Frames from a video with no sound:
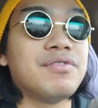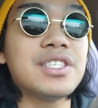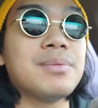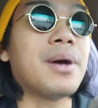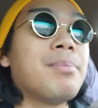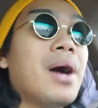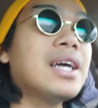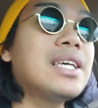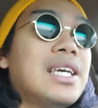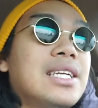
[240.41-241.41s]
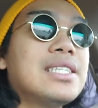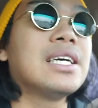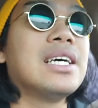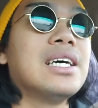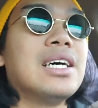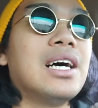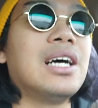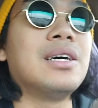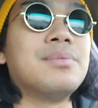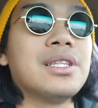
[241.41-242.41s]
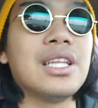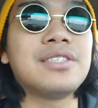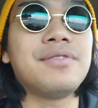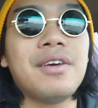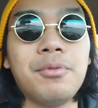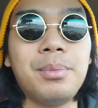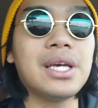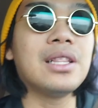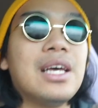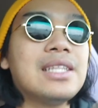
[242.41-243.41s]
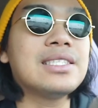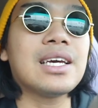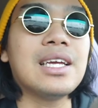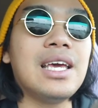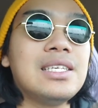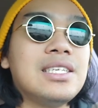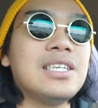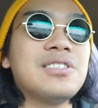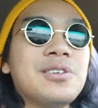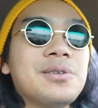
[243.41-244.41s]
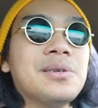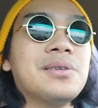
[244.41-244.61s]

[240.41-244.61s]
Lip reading: fits in my pocket, unless if you have a big lens, like an 18 to